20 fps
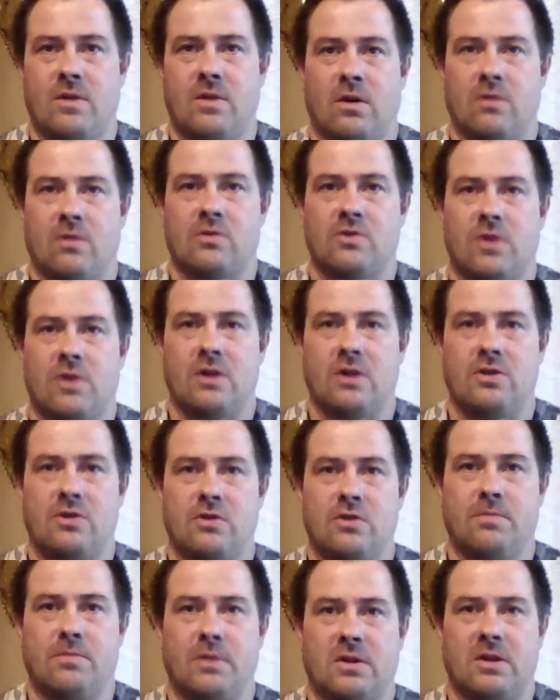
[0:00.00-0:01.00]
trying
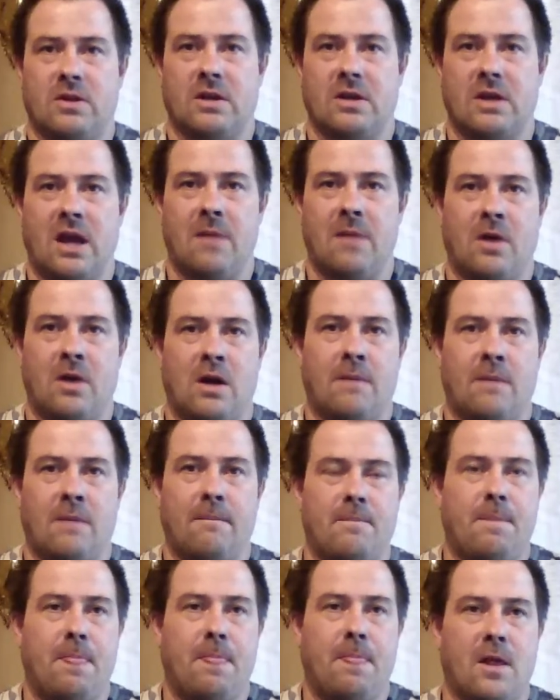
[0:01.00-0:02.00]
to put the game up,
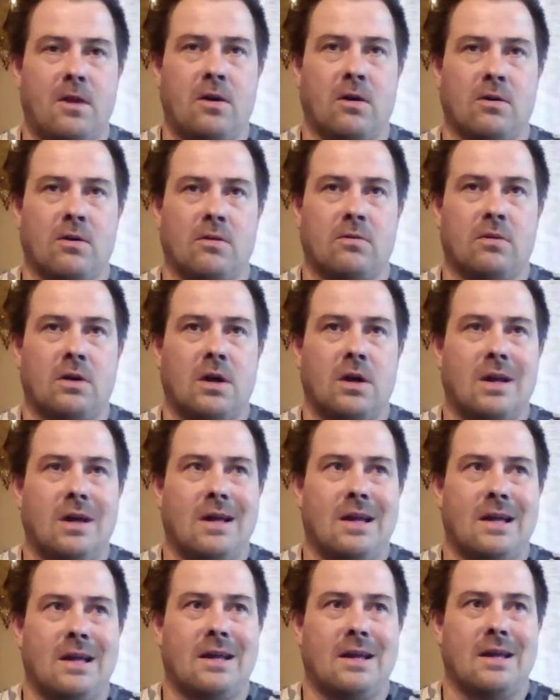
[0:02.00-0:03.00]
you know,
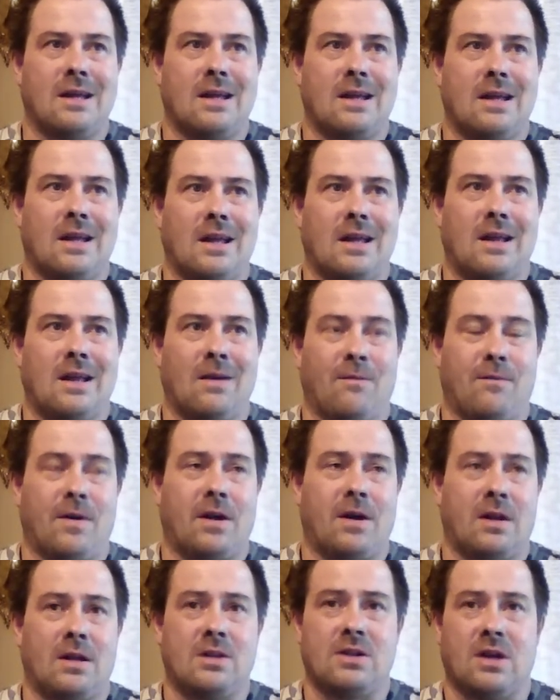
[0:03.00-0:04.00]
it
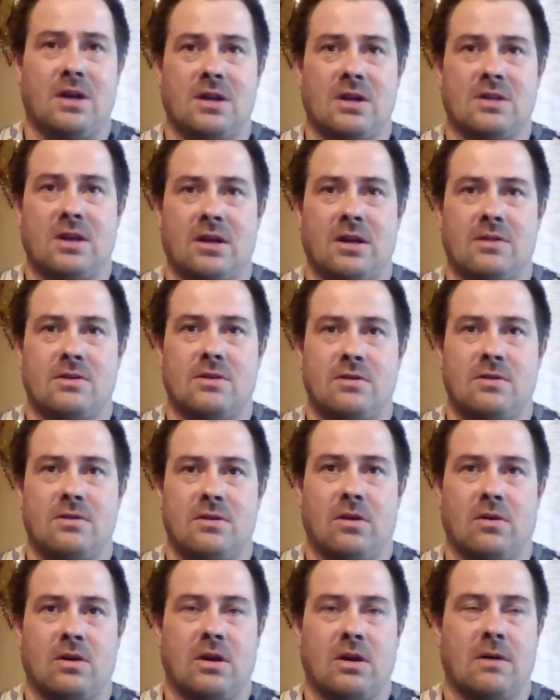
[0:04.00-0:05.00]
finally does get
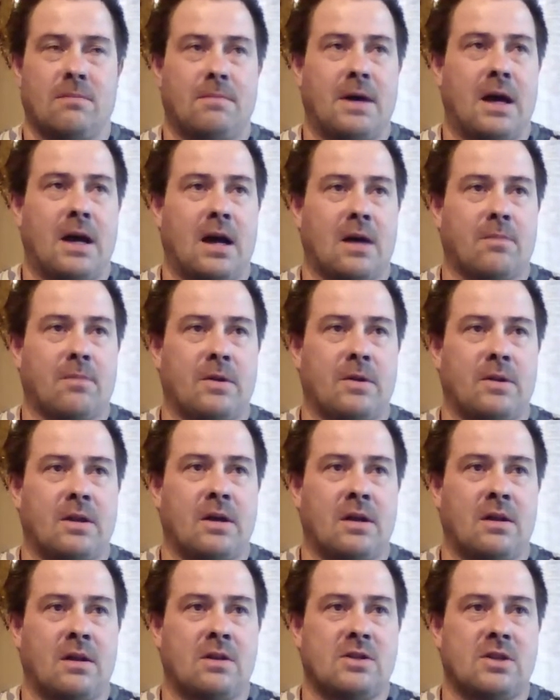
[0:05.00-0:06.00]
come back, but
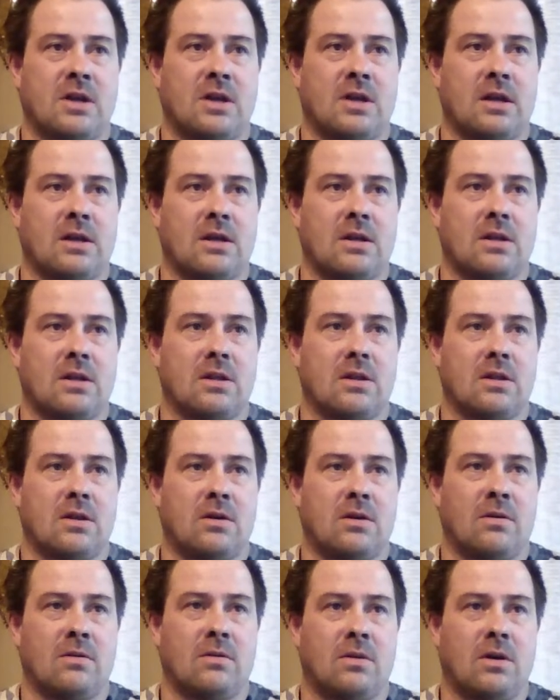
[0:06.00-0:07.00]
then it's like
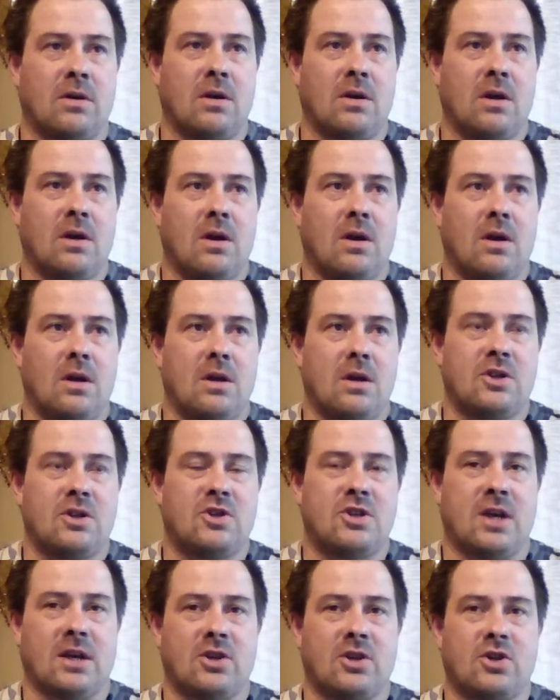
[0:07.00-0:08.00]
the
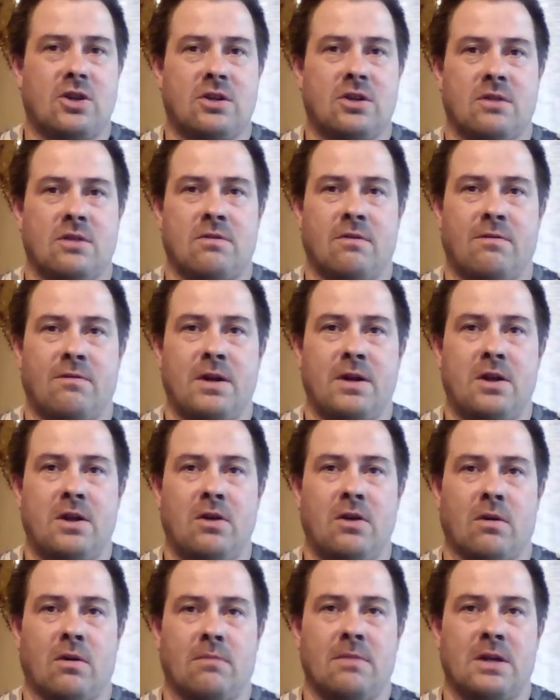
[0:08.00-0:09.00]
sections of the video
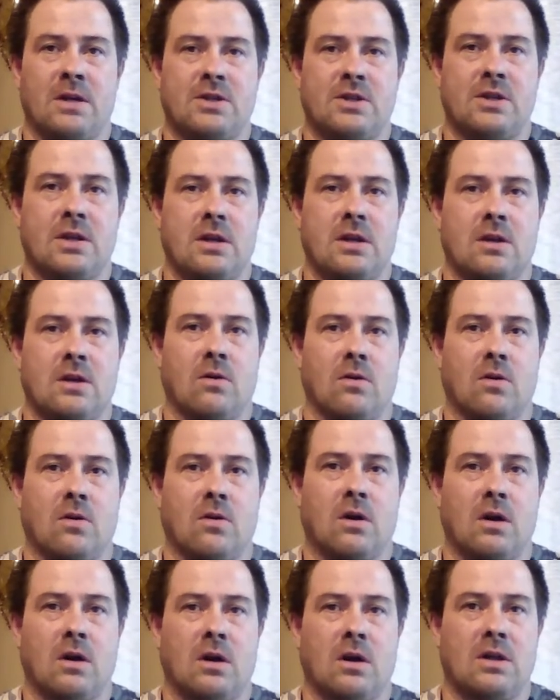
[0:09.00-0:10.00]
are missing,
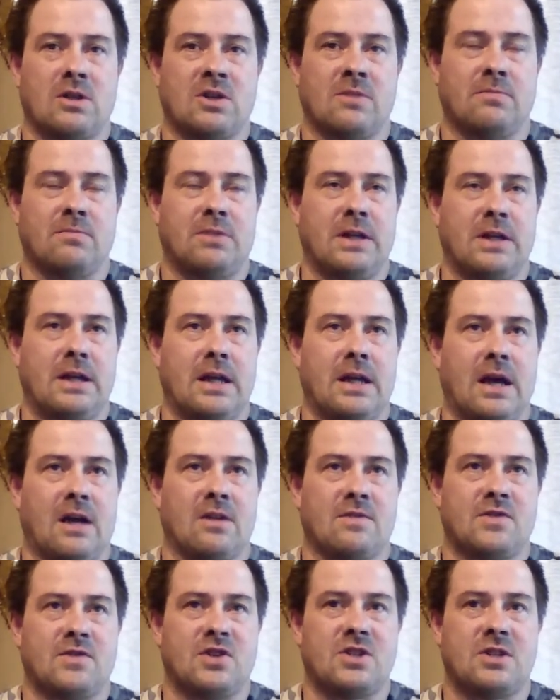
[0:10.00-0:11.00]
or it's completely out
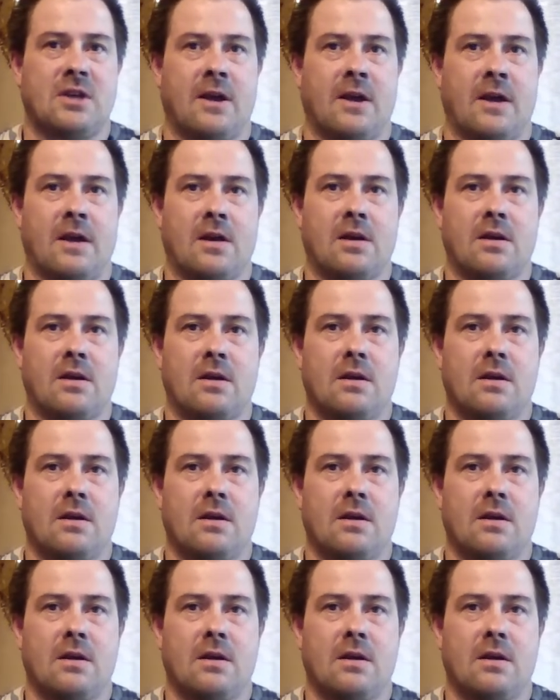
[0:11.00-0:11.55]
of sync.